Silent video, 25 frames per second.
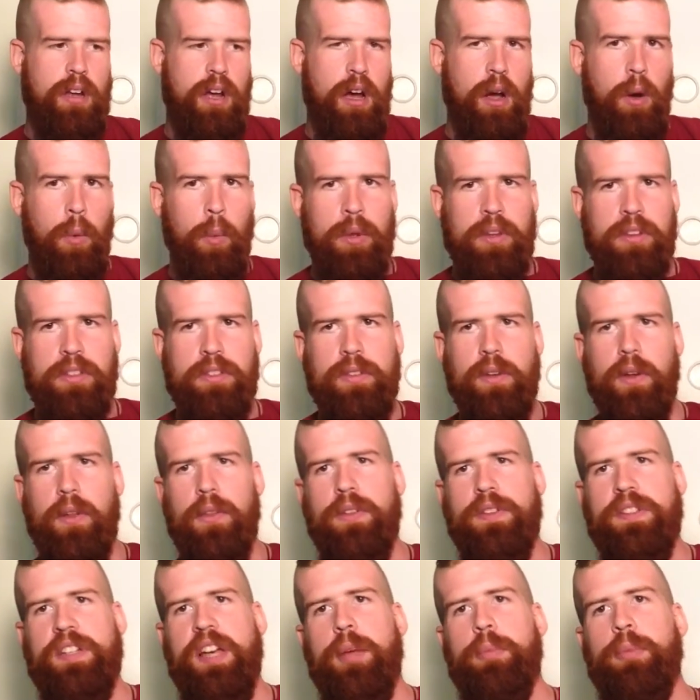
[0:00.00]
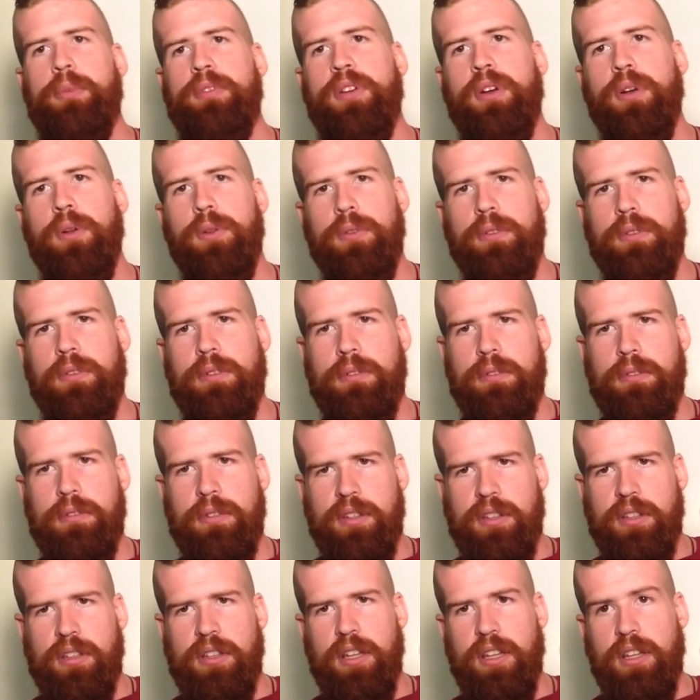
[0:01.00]
with the type of hilt
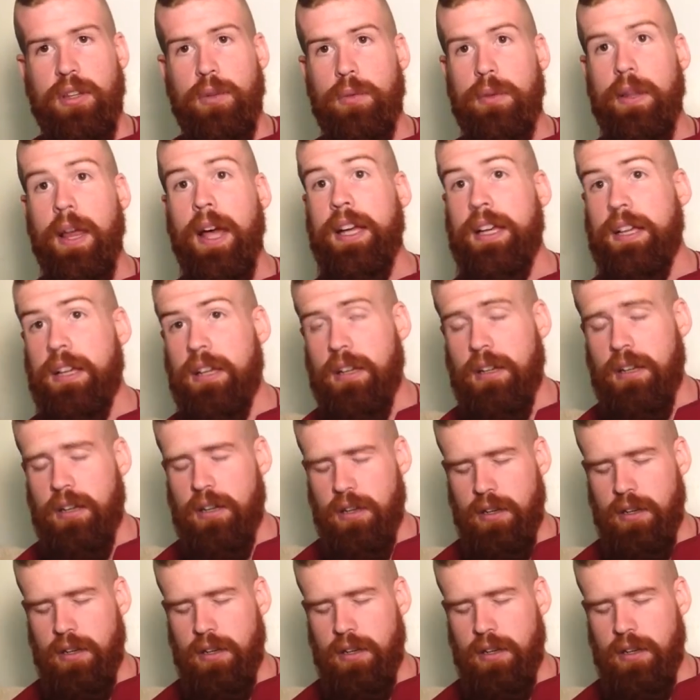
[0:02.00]
that you like,